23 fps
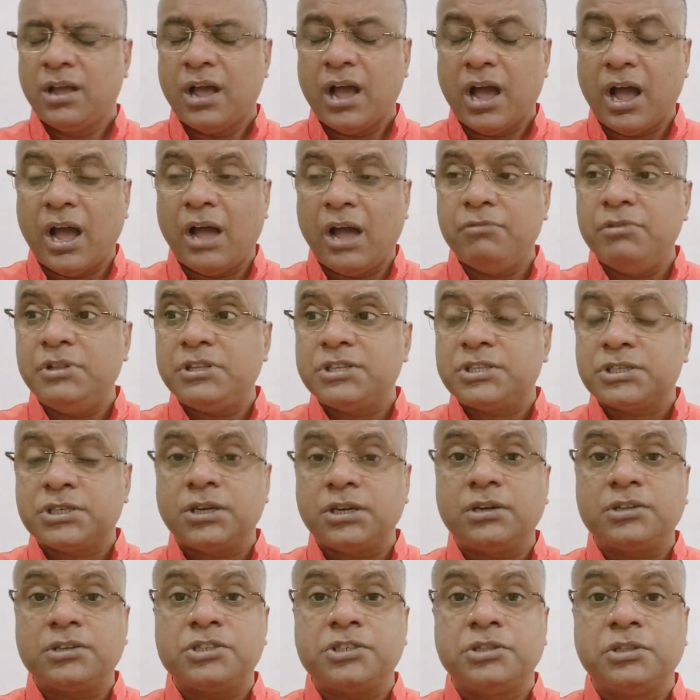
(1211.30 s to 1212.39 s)
I will
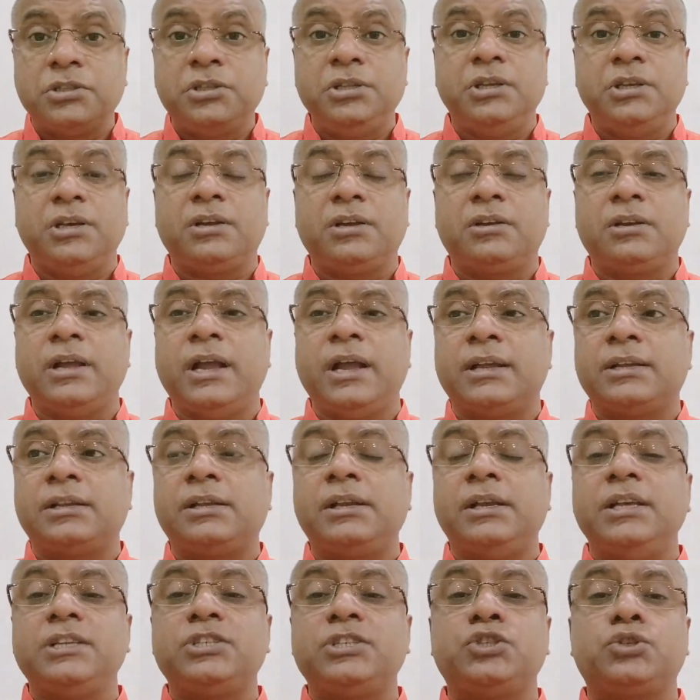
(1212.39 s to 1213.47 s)
search there at
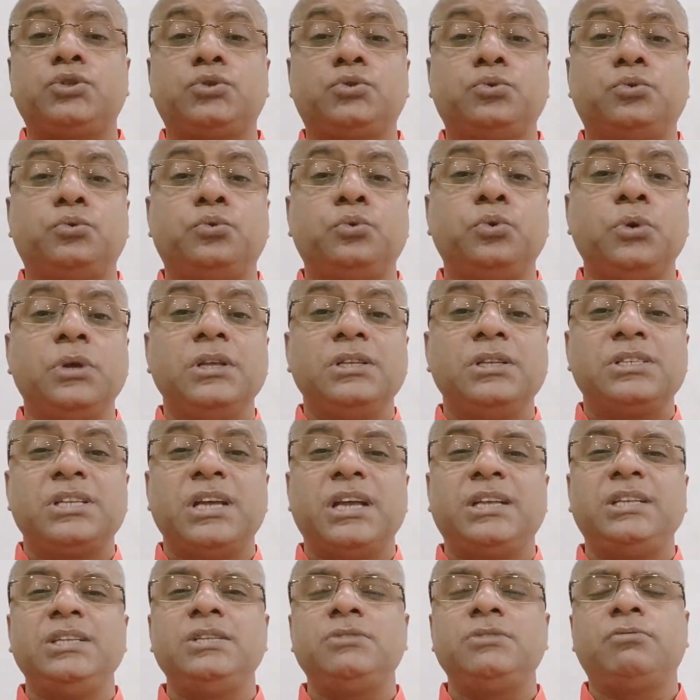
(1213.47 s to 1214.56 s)
least to
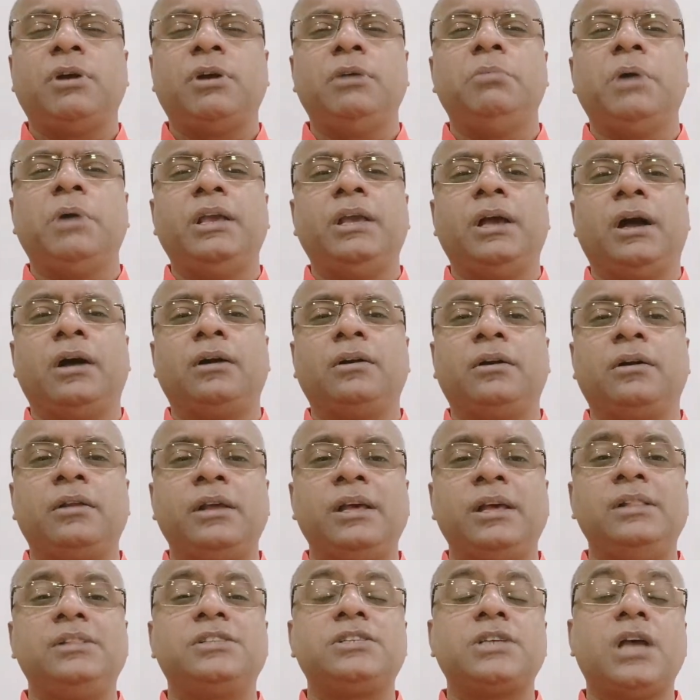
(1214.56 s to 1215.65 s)
satisfy my hunger,
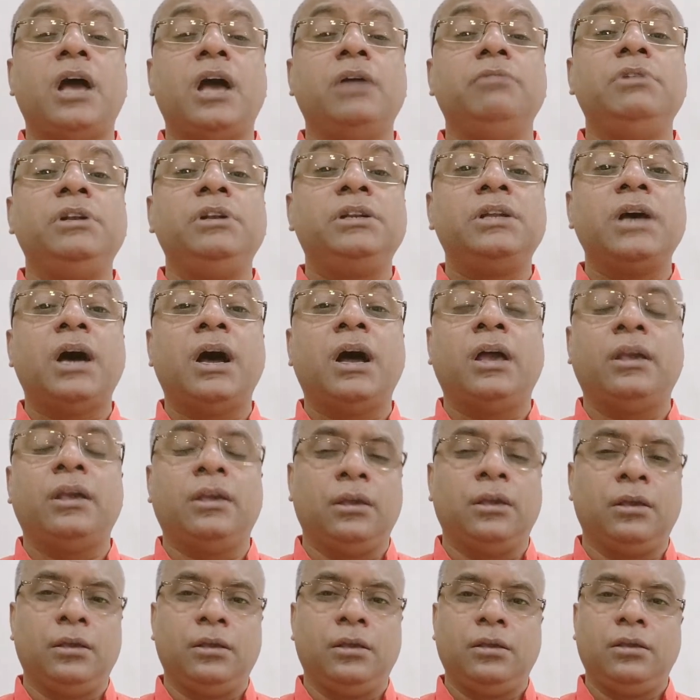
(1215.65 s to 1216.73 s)
else I will
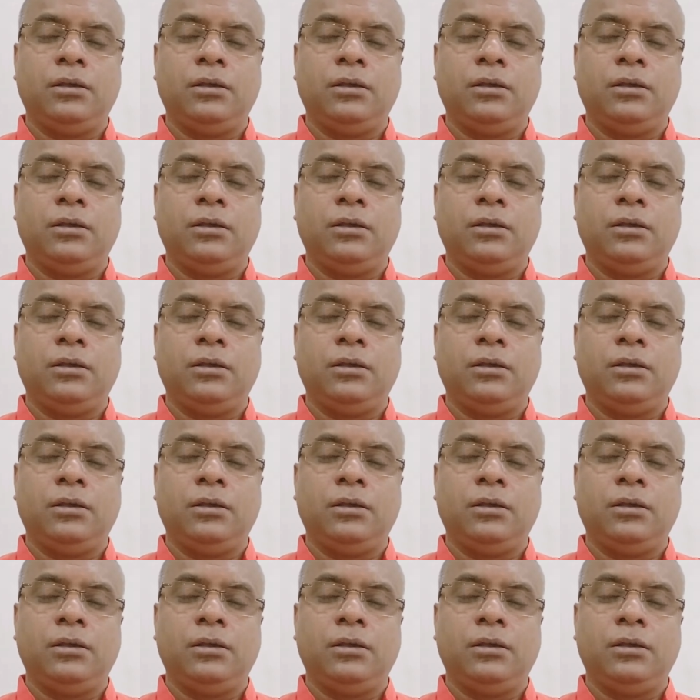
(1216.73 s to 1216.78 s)
die.